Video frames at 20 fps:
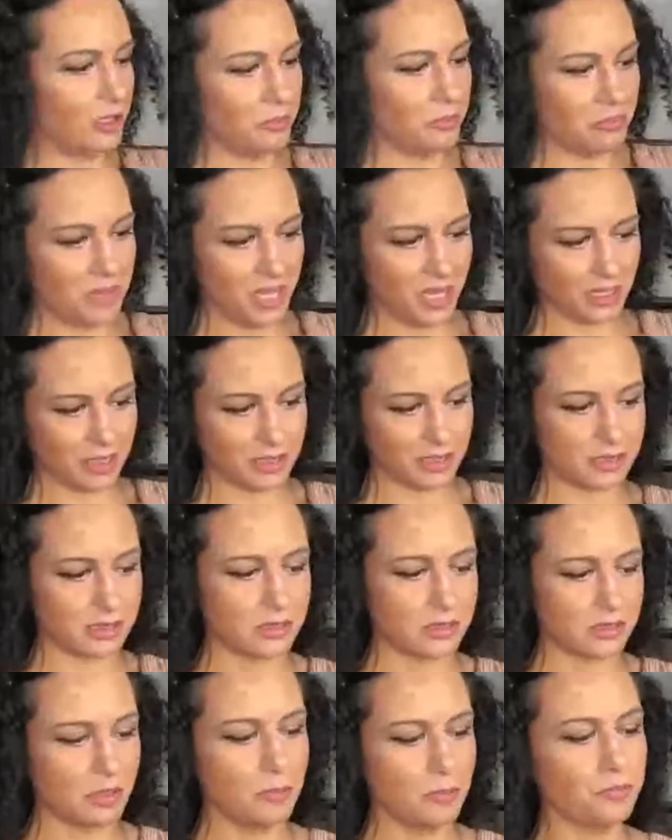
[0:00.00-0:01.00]

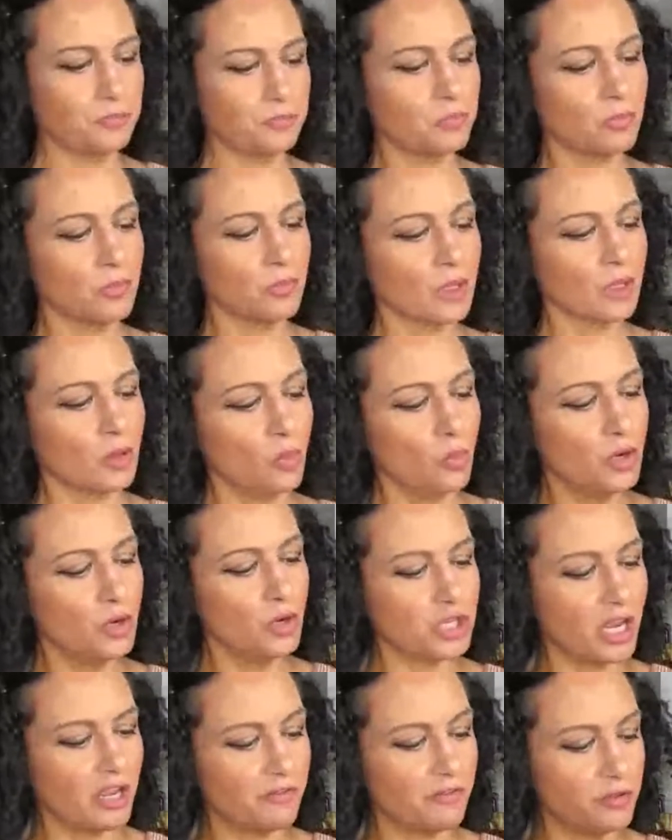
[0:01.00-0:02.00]
mix, which
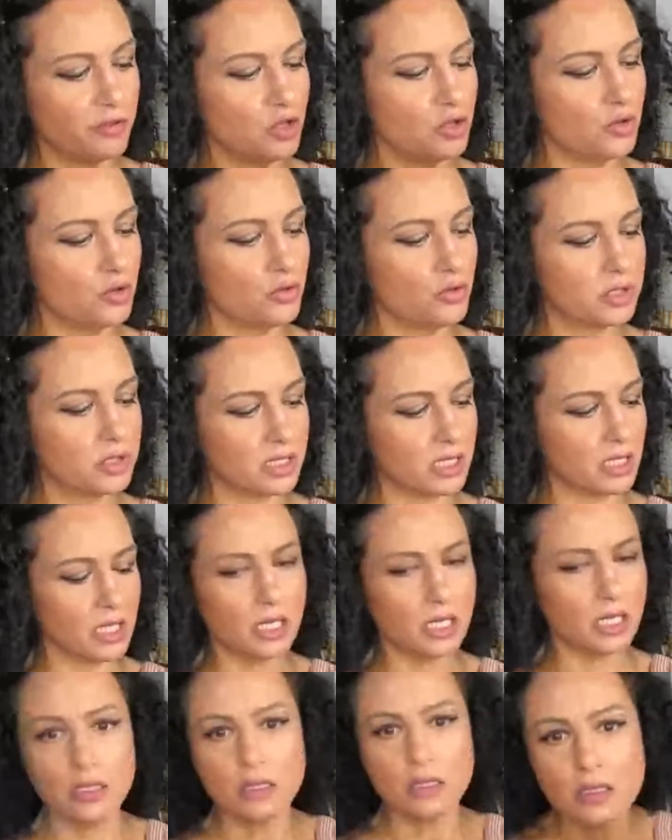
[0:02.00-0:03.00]
I've used
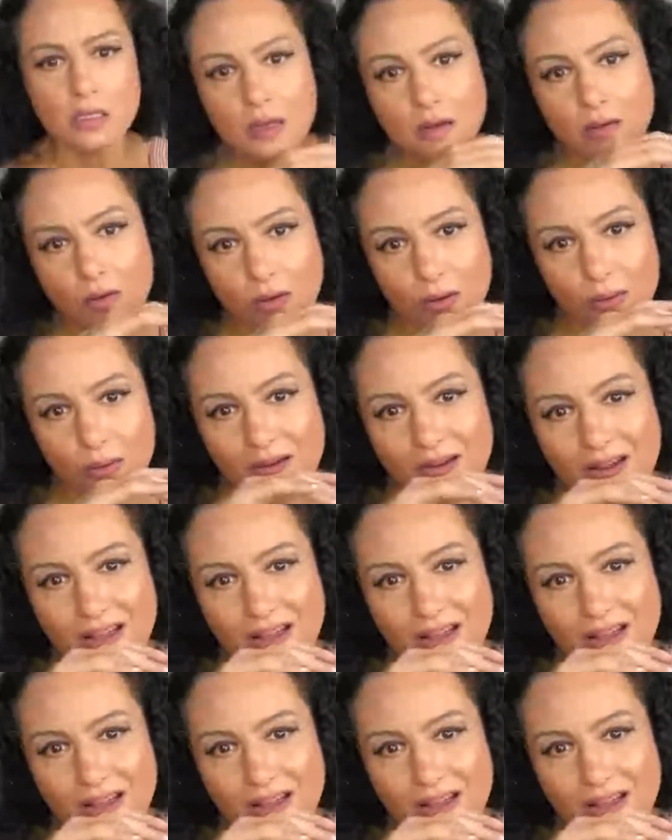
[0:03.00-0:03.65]
in, I